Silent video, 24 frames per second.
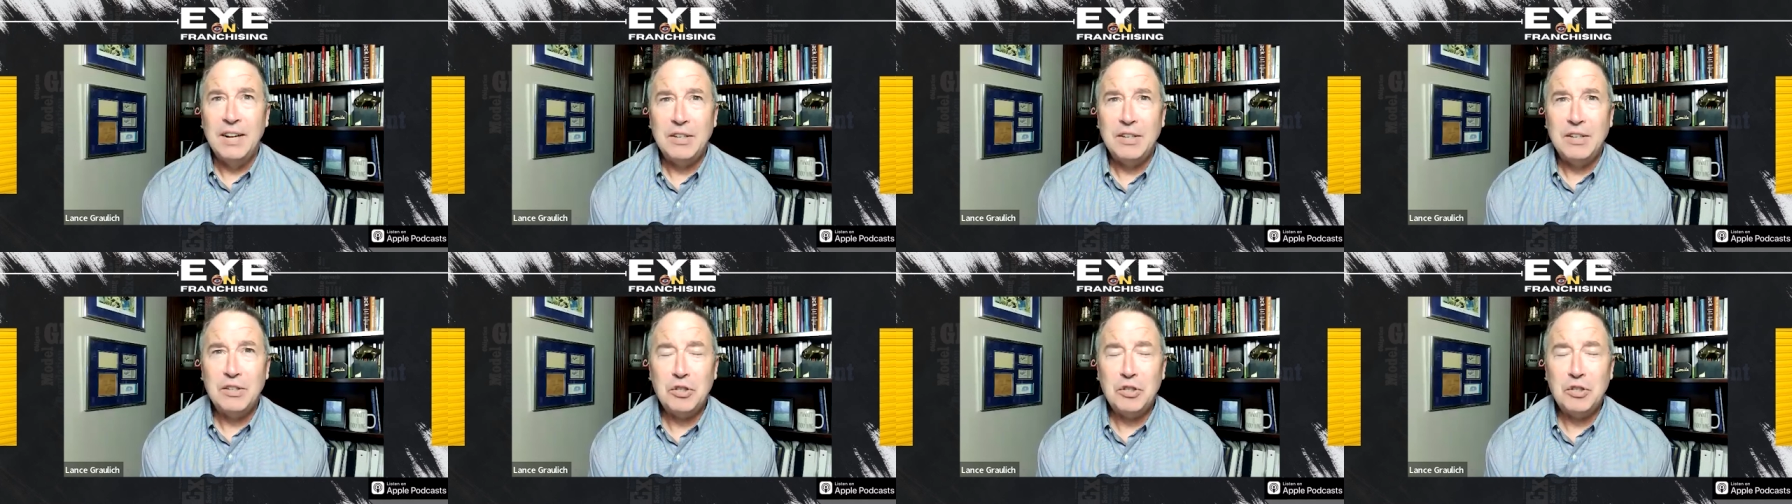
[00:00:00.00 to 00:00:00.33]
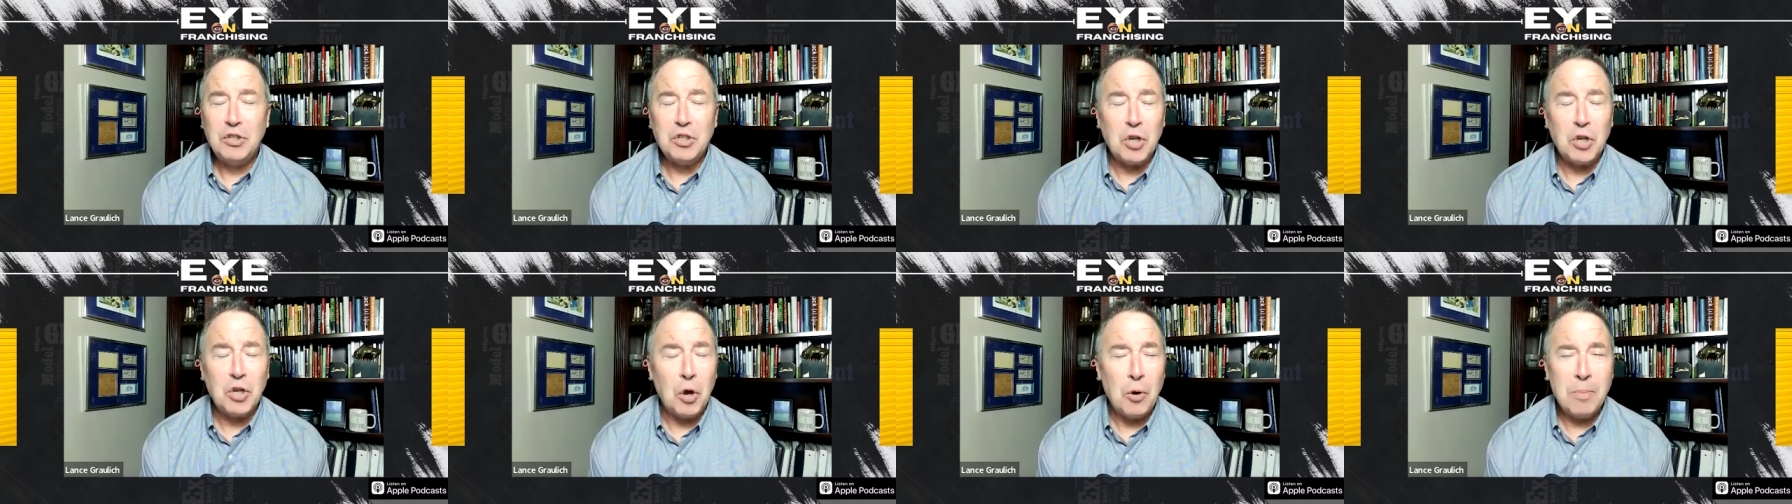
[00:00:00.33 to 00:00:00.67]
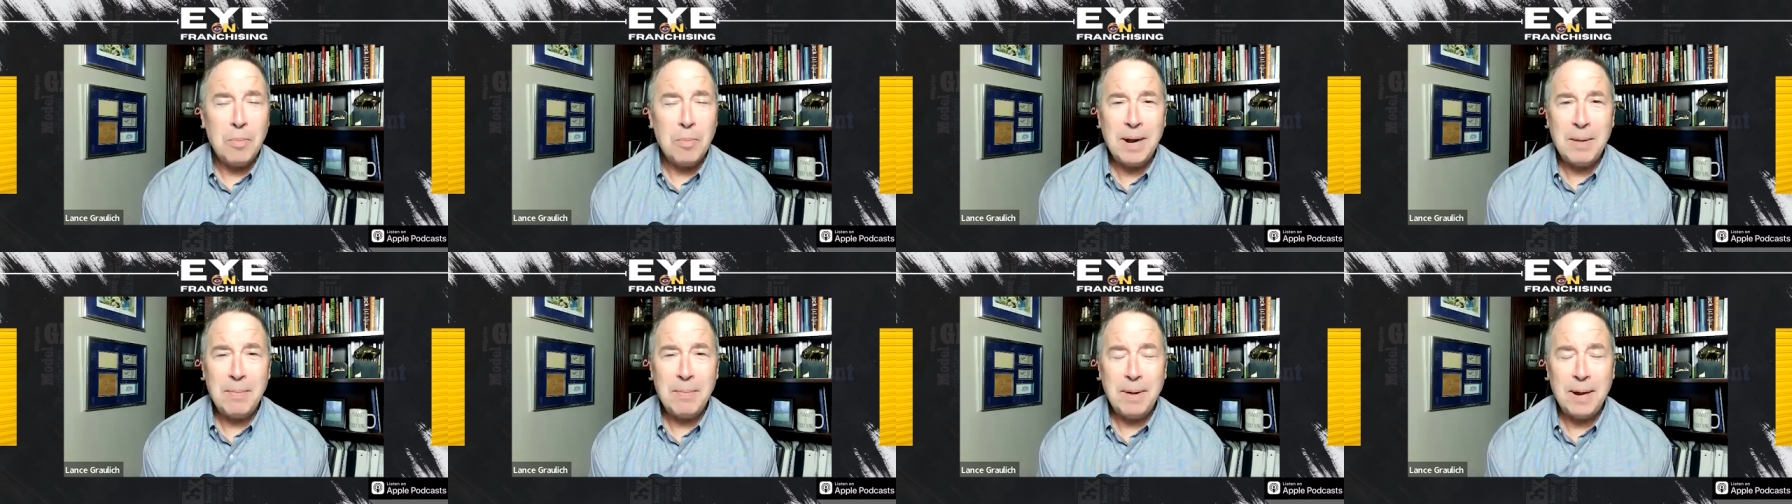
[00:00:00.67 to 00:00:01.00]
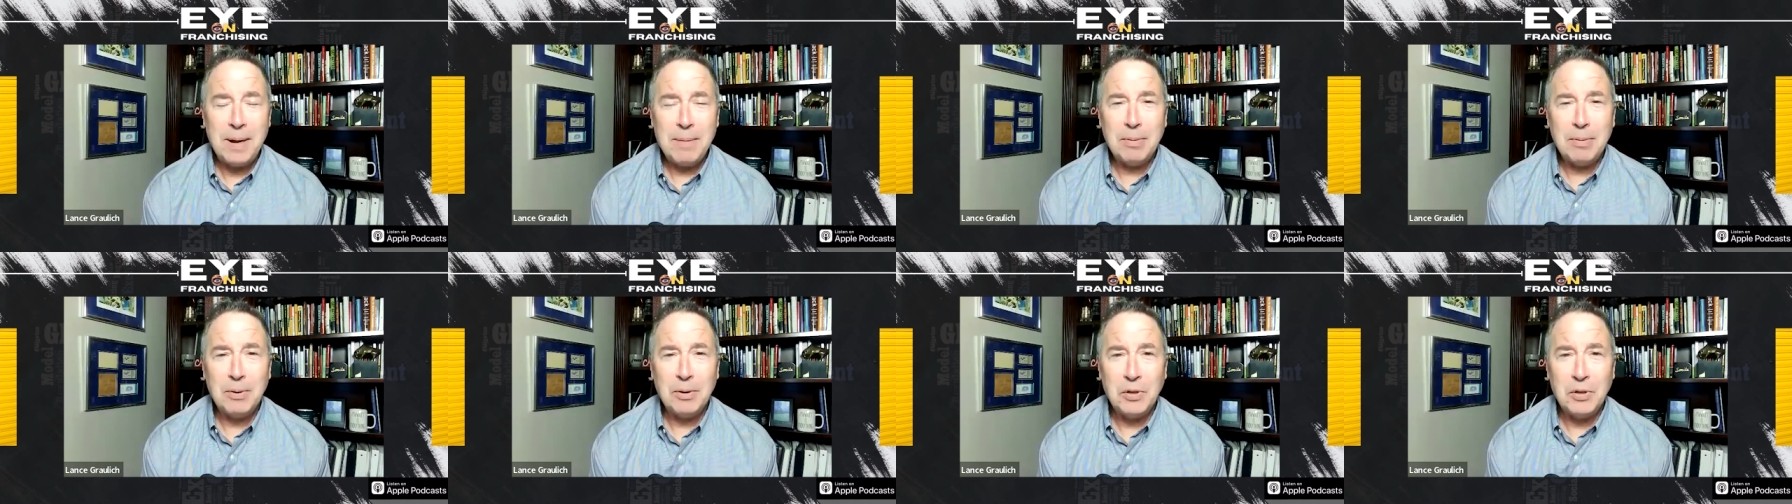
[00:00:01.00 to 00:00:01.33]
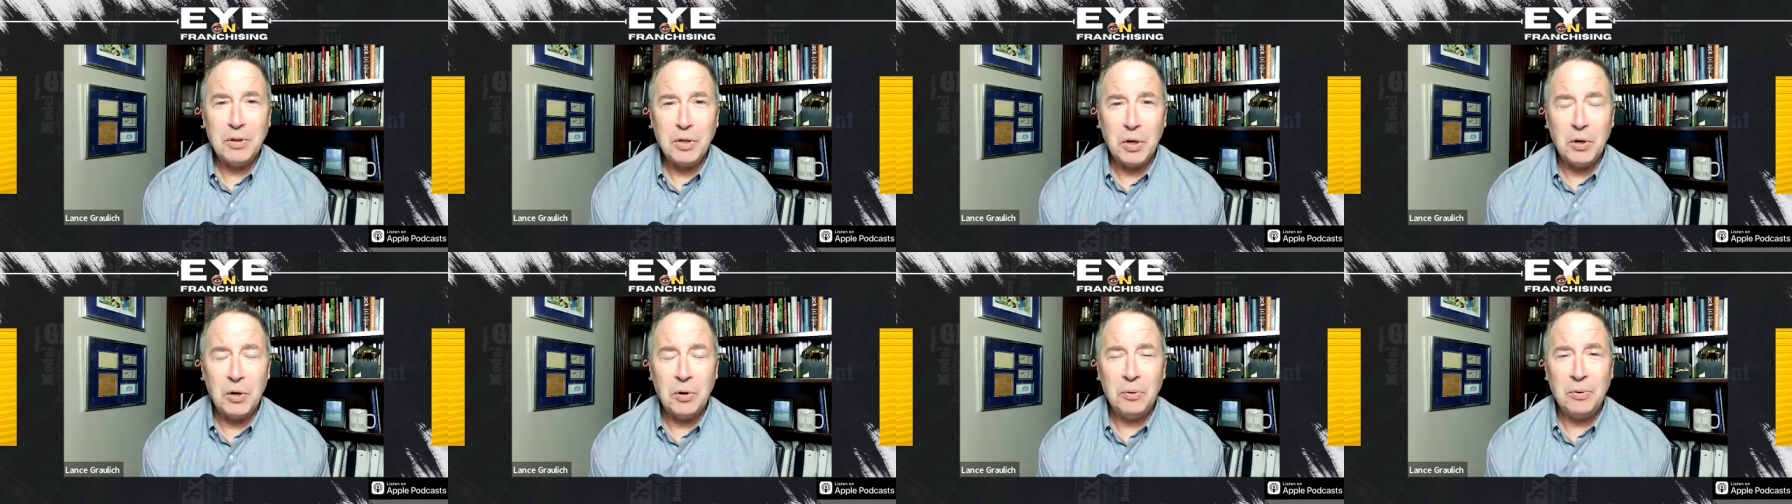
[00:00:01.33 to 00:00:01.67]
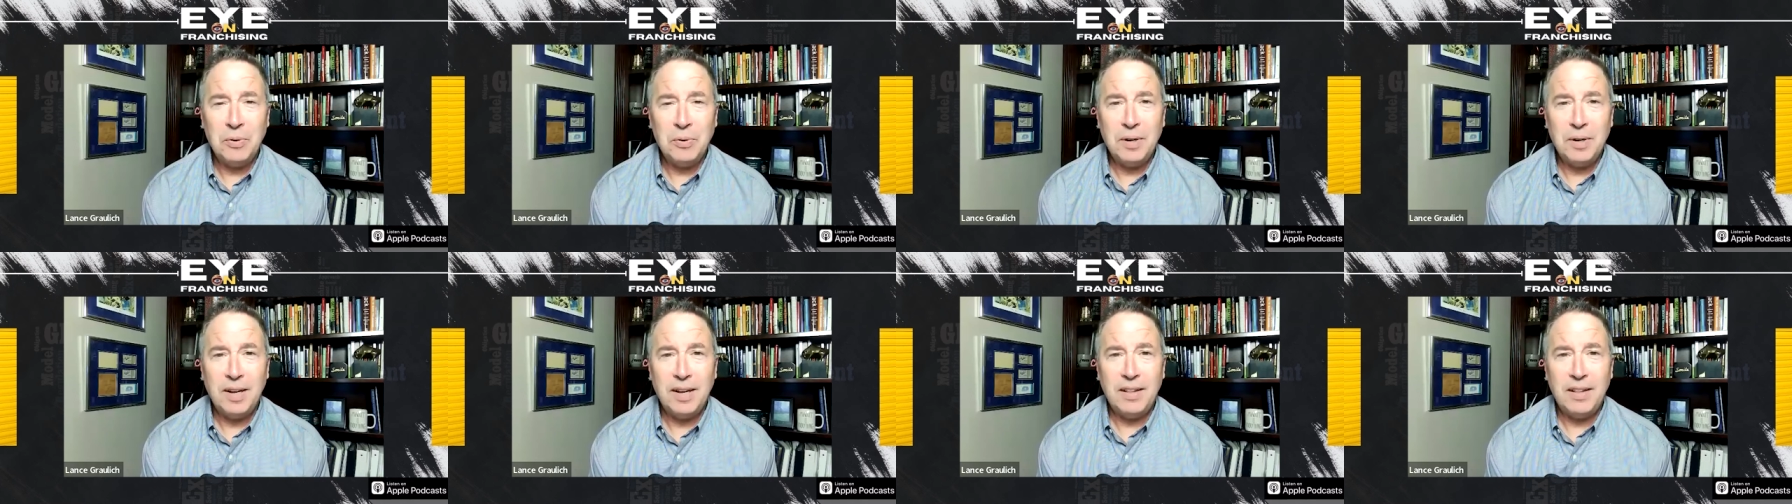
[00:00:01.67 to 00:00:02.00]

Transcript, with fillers: so many people don't,